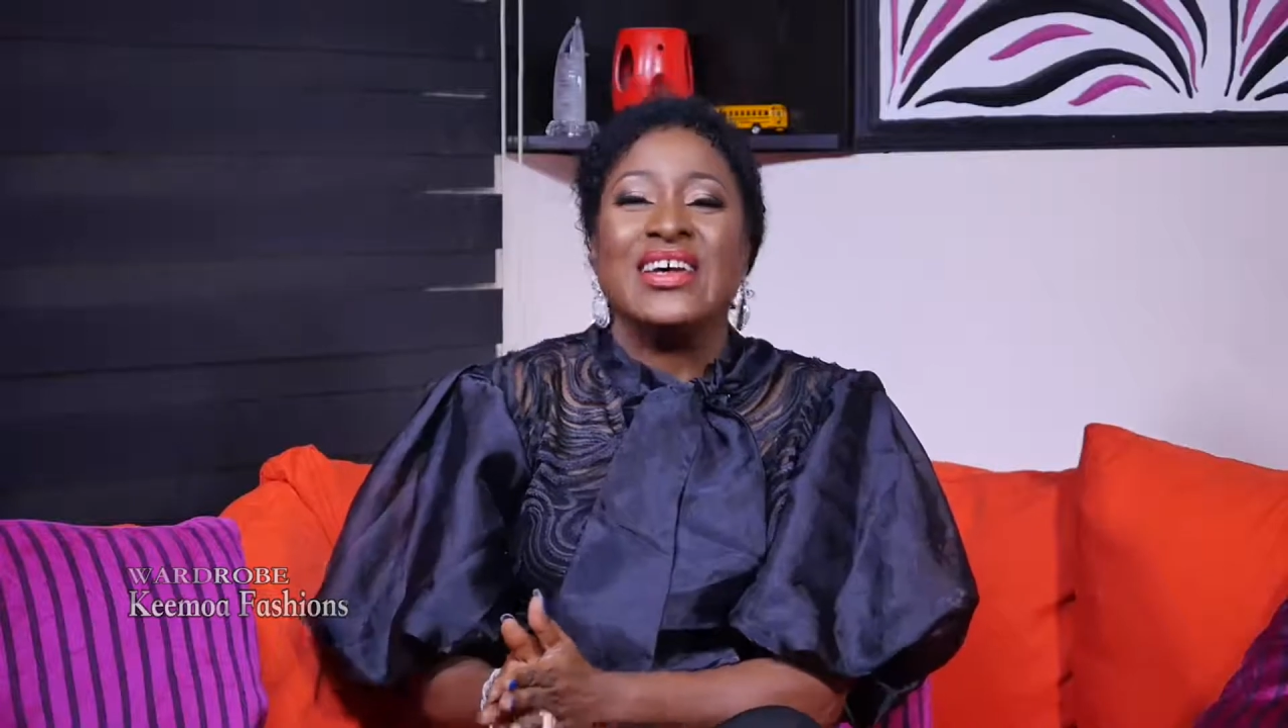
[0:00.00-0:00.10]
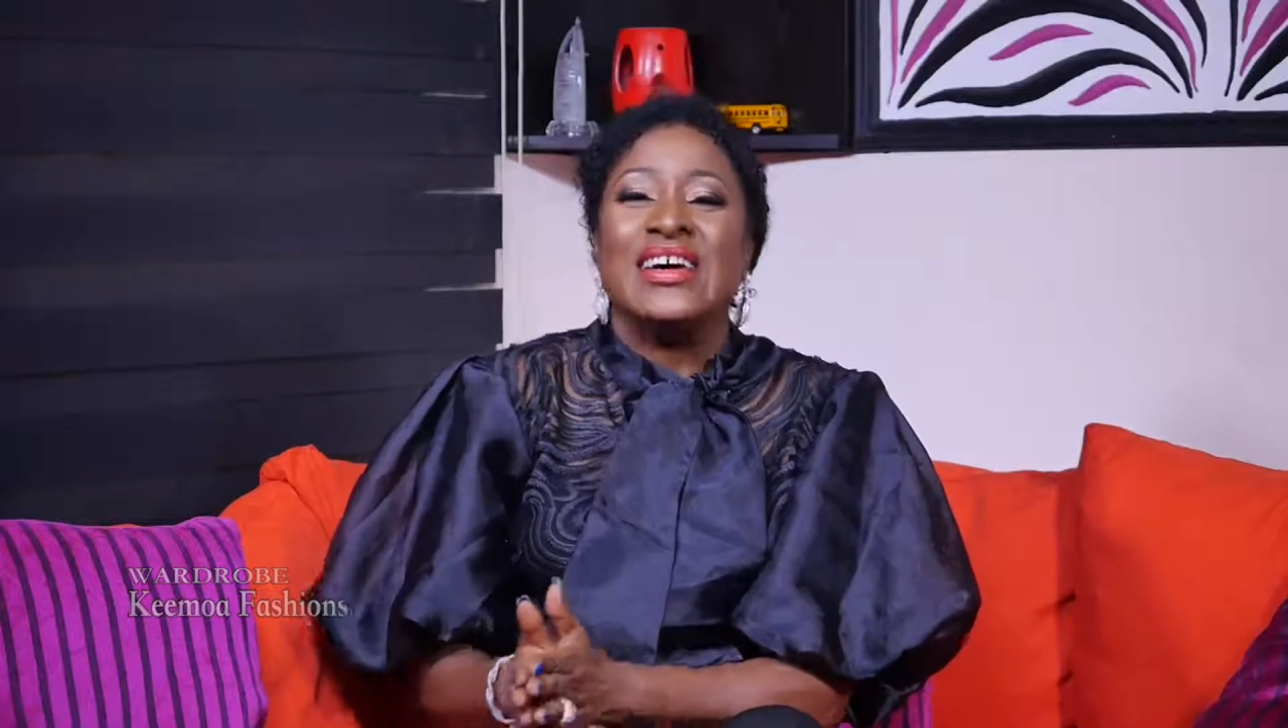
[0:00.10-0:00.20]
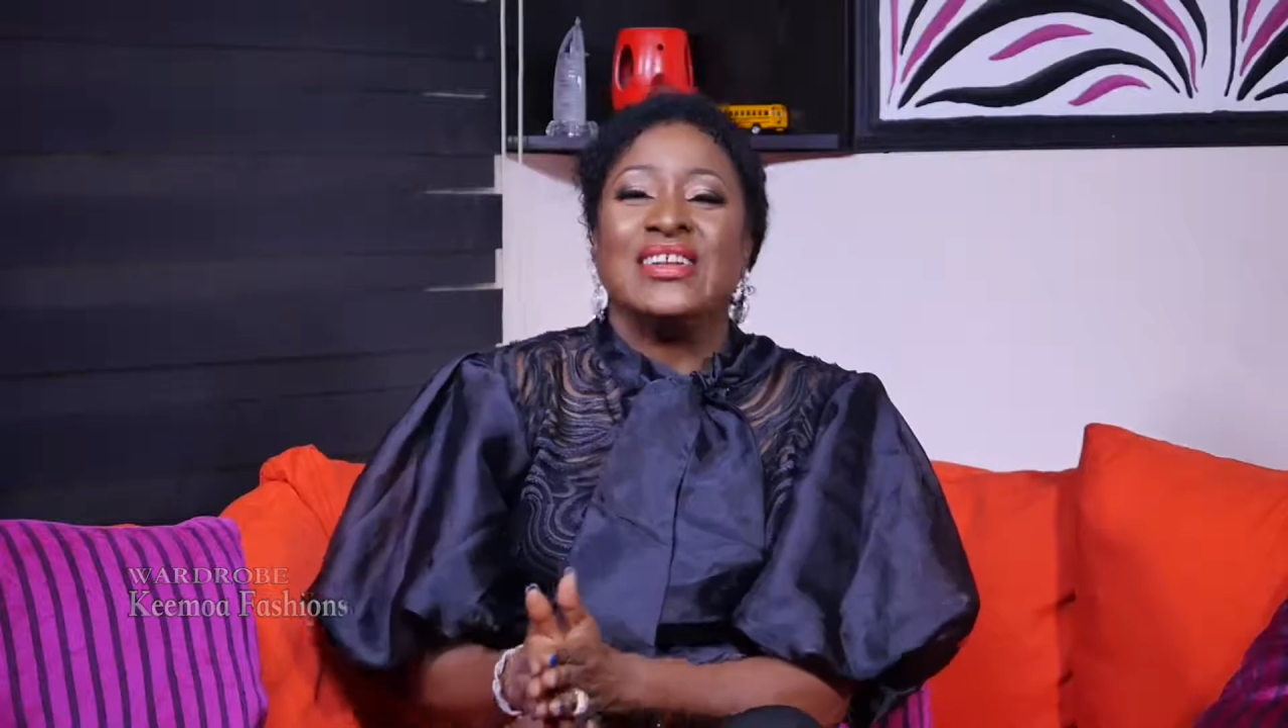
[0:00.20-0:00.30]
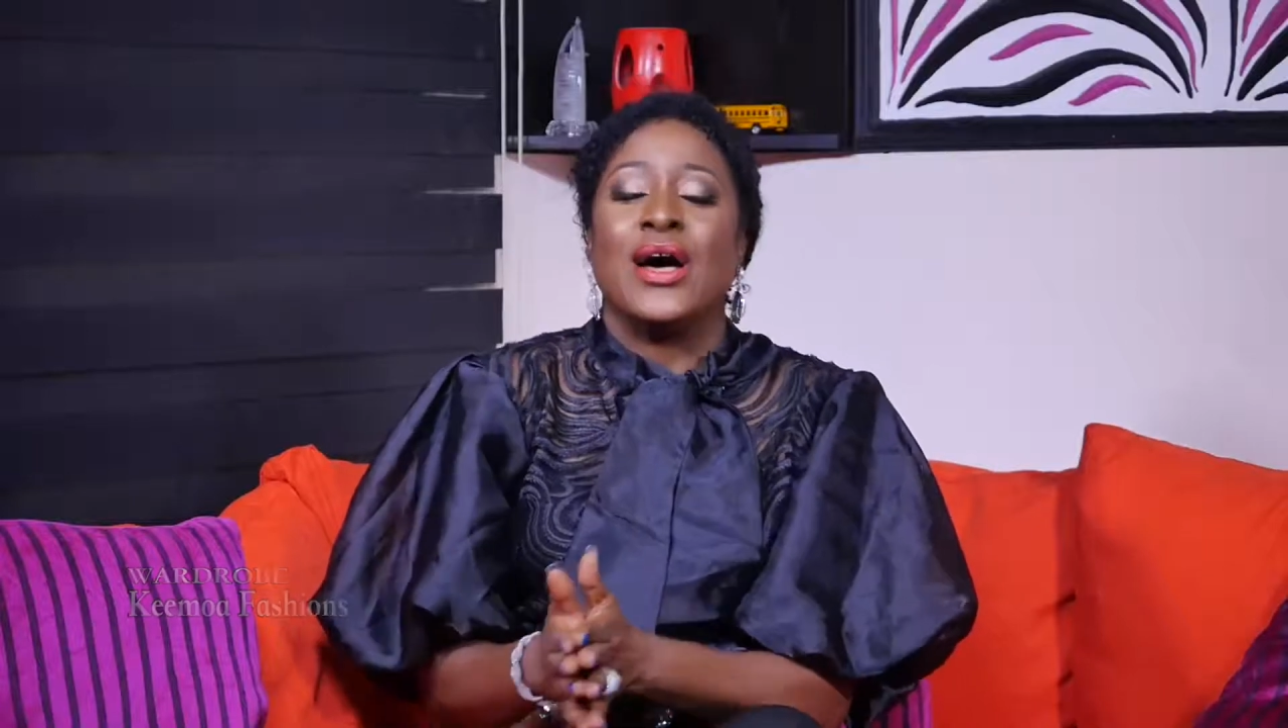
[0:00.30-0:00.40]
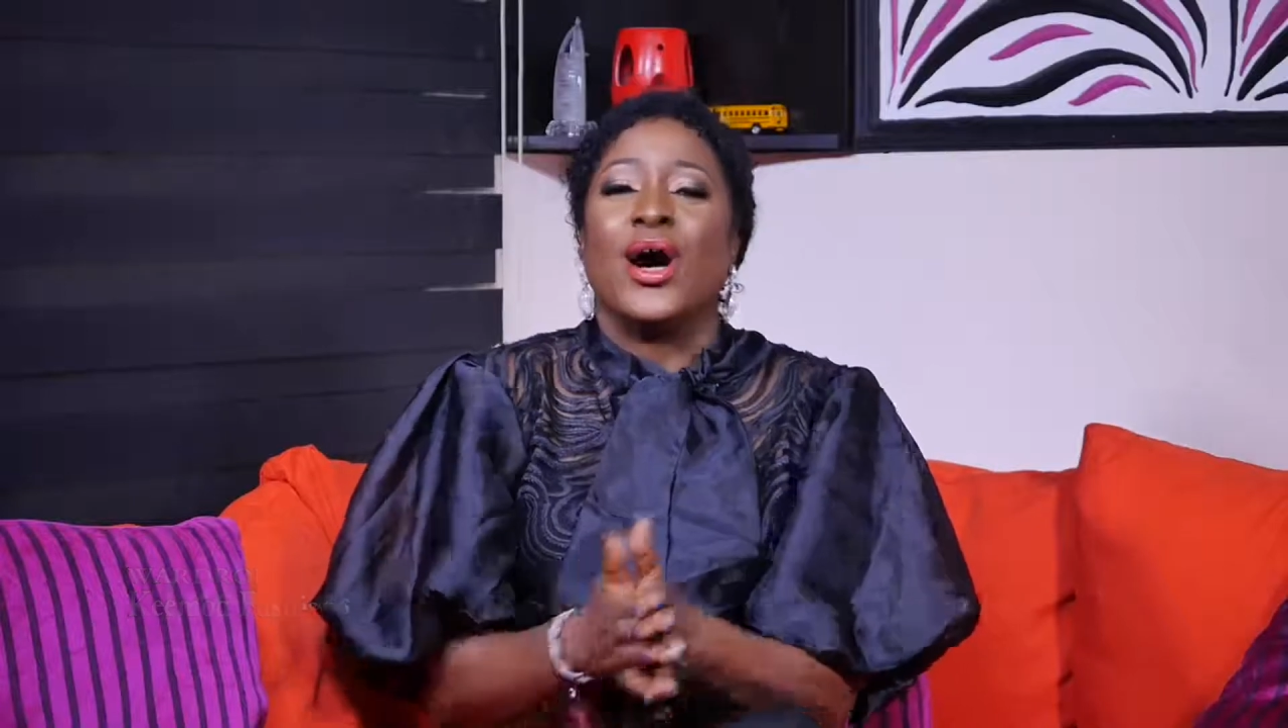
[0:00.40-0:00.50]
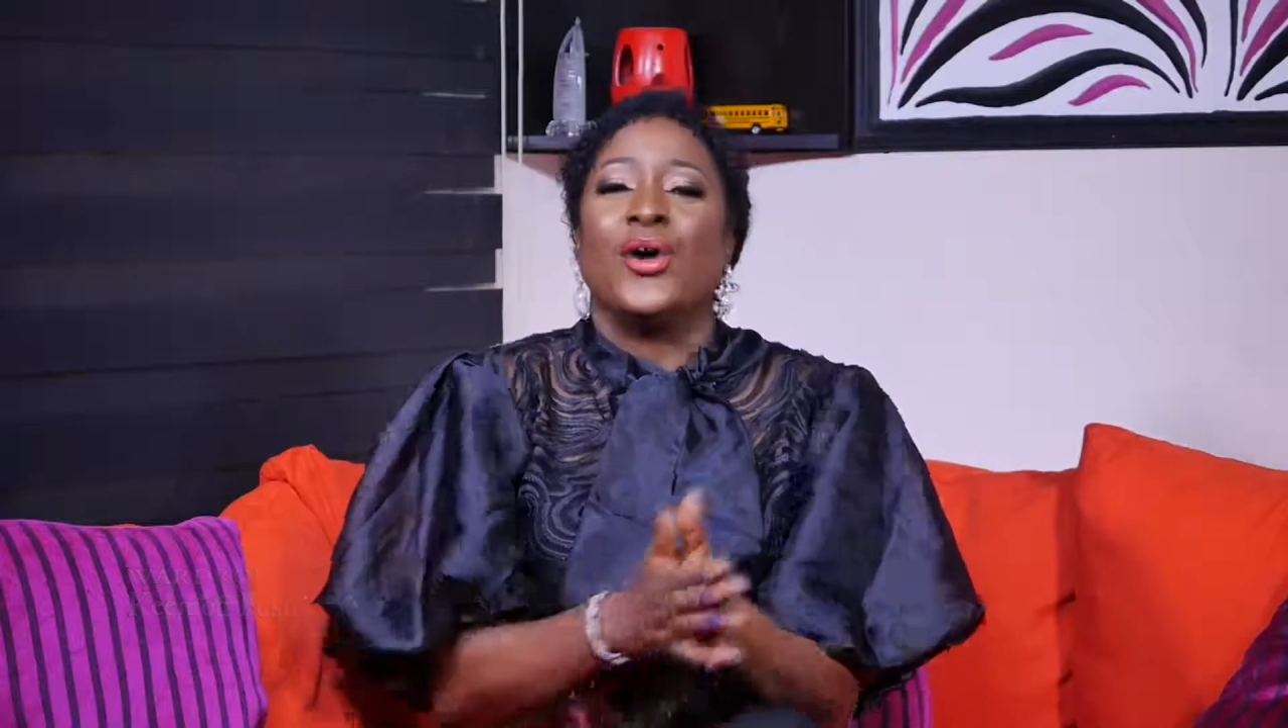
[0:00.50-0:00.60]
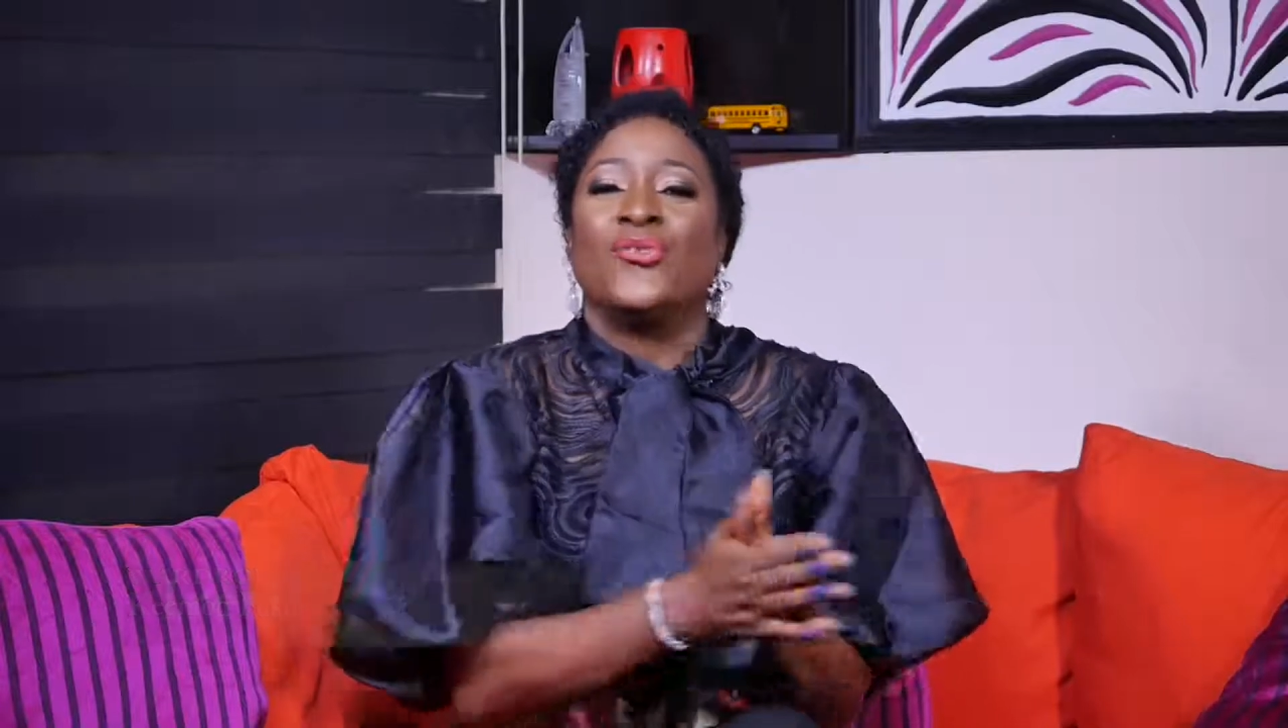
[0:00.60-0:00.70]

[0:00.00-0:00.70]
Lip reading: Now our